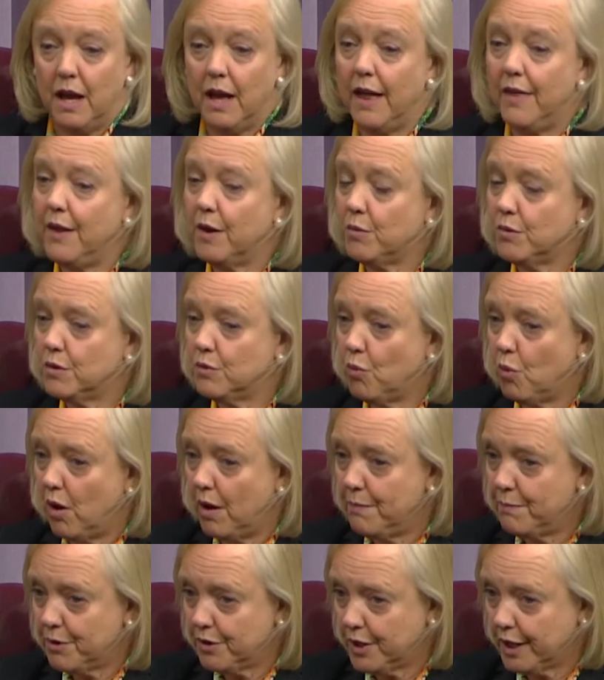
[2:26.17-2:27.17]
And there was
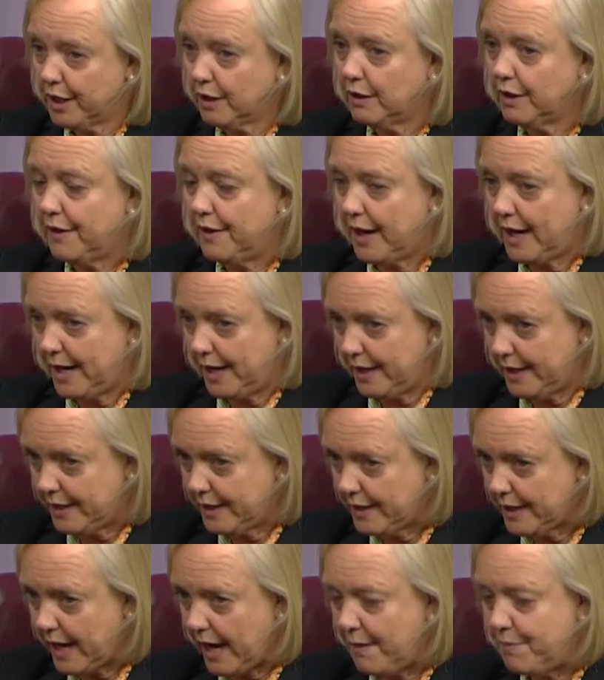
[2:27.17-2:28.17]
one particularly that had
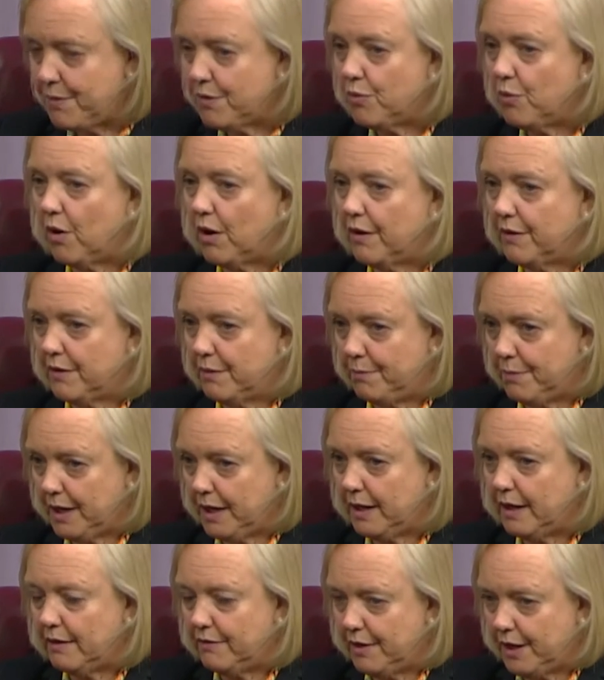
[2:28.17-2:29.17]
escaped one of the
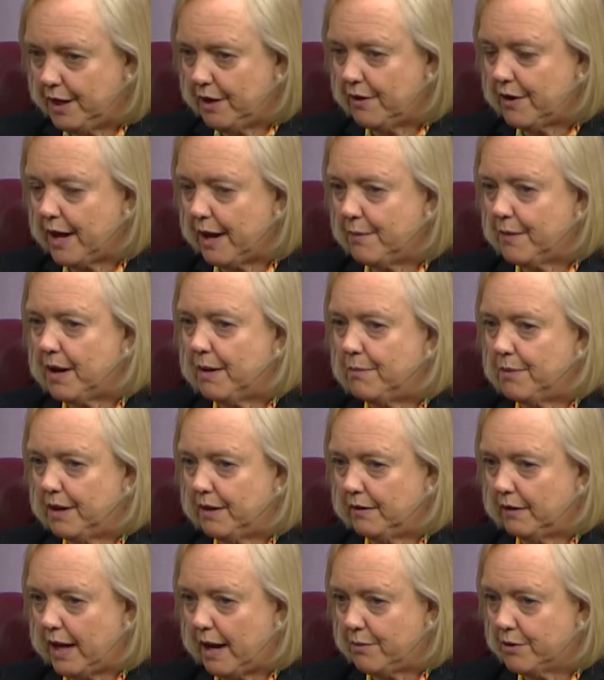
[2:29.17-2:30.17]
big video game
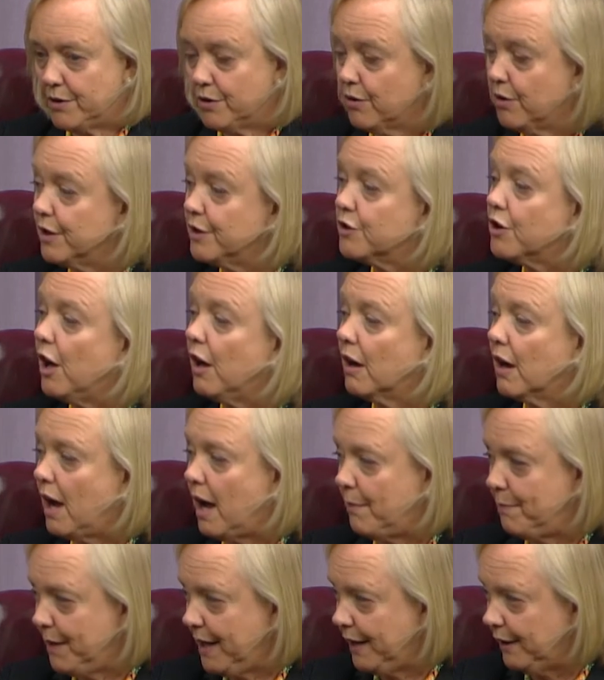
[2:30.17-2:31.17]
companies' laboratories called
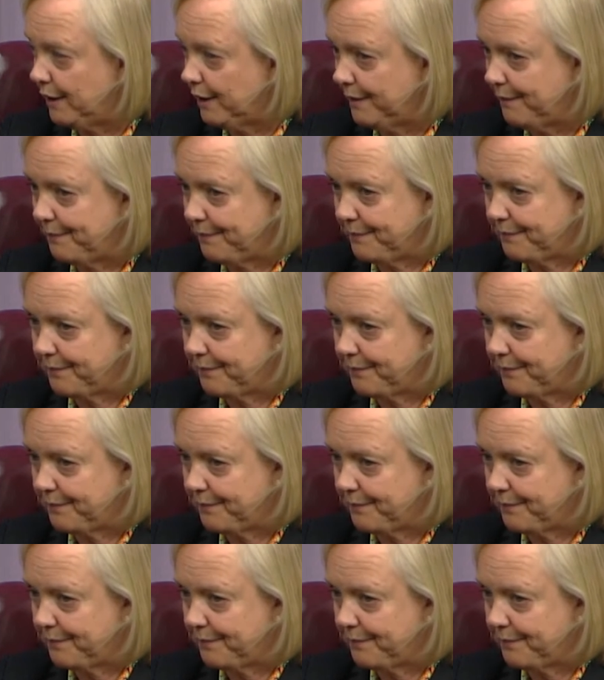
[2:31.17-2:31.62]
Cop Killer.